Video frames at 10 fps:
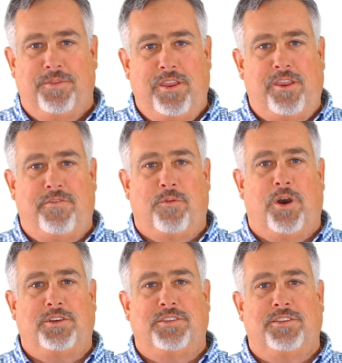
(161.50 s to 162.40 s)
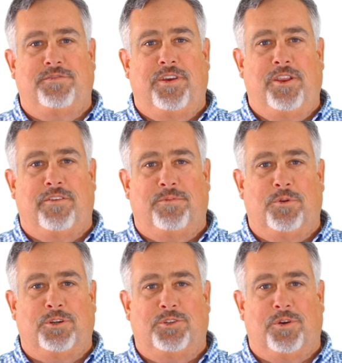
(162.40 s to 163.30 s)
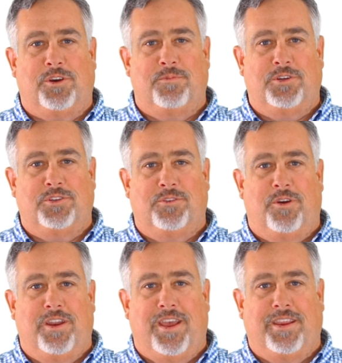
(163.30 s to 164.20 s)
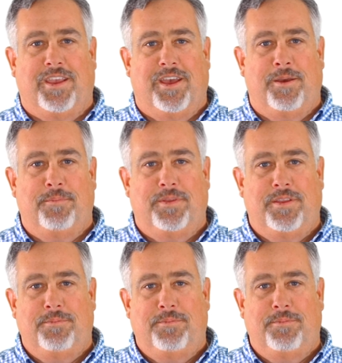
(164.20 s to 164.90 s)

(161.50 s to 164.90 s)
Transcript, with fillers: Thank you for watching this video from NorthshoreCommercialDoor.com.